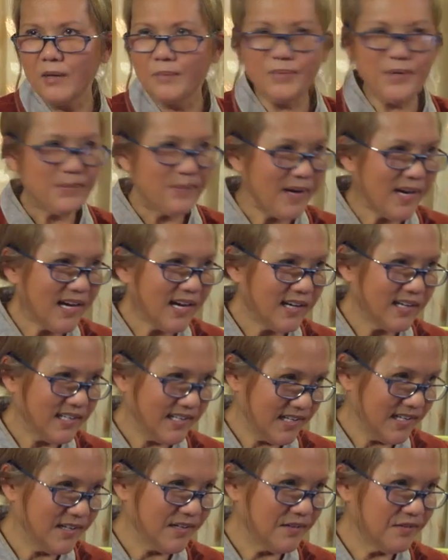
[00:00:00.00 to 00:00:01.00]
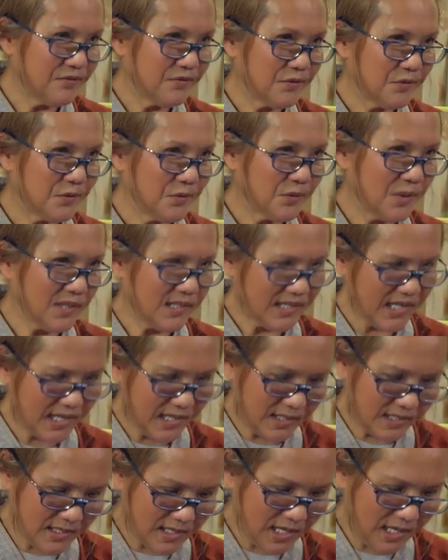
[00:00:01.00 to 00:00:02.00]
prepared enough to
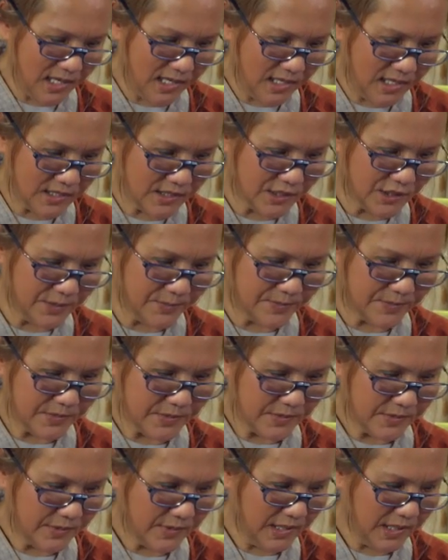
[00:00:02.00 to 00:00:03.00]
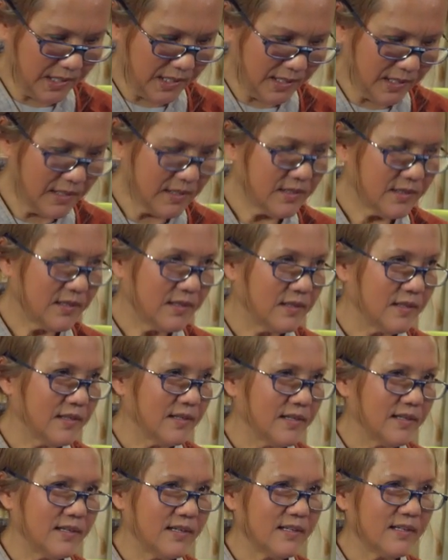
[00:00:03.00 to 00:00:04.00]
attain arahatship,
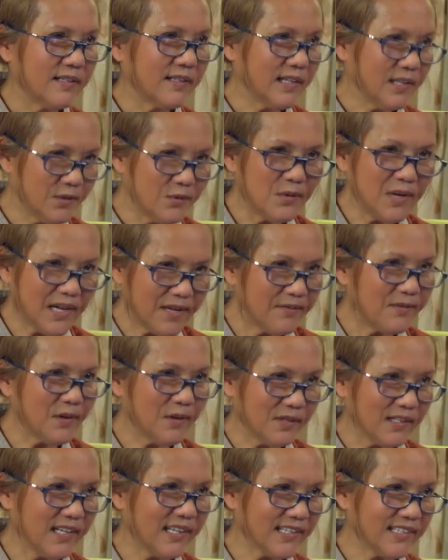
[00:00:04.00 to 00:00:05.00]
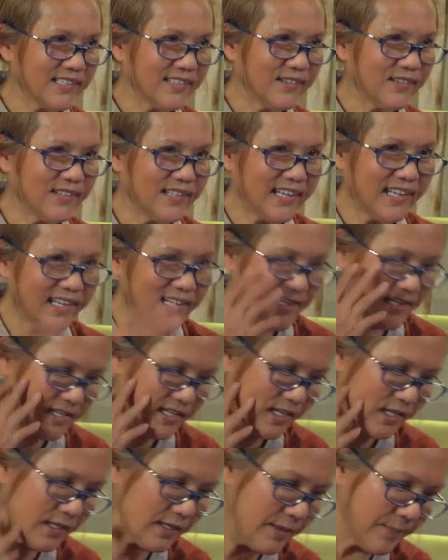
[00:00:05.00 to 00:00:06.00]
They do have all that, okay,
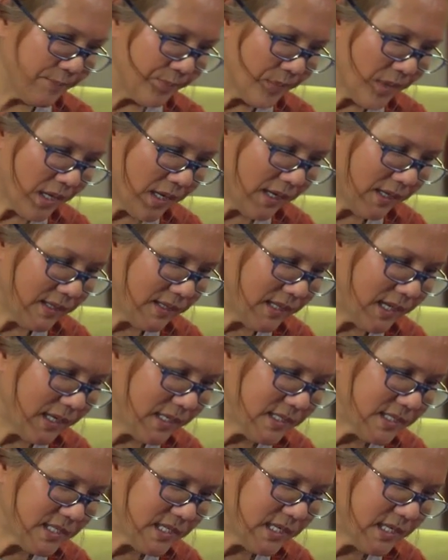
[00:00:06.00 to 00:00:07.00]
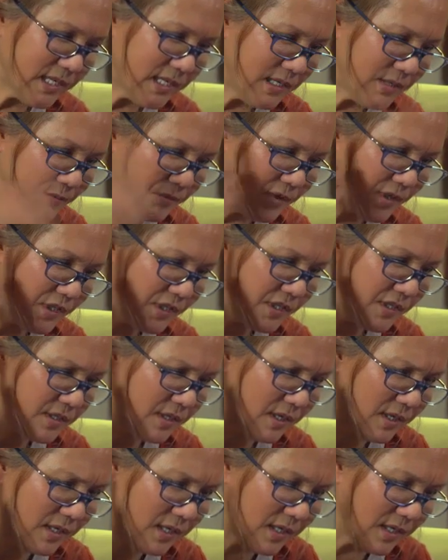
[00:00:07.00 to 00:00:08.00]
And then she
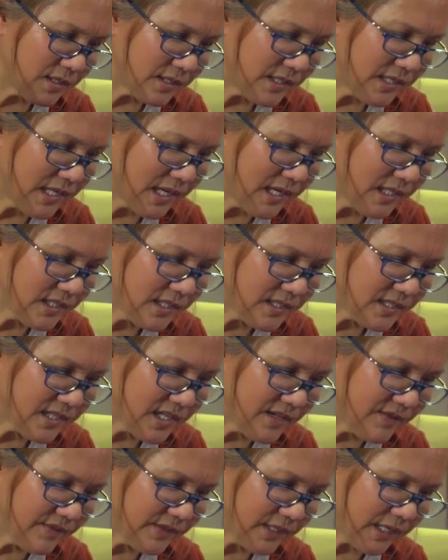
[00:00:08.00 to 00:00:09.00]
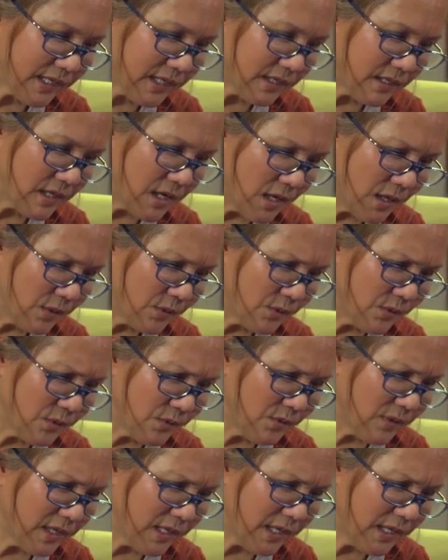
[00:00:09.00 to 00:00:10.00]
asked herself again,
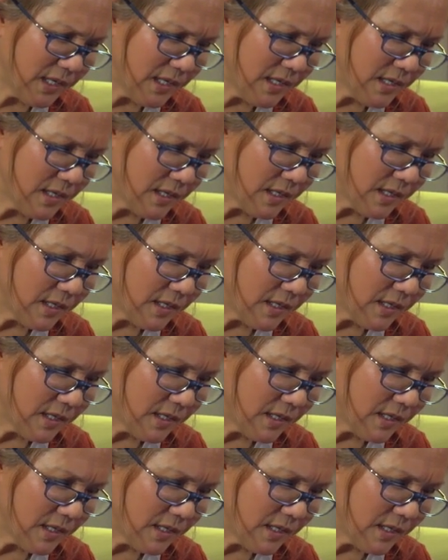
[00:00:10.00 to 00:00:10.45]
do they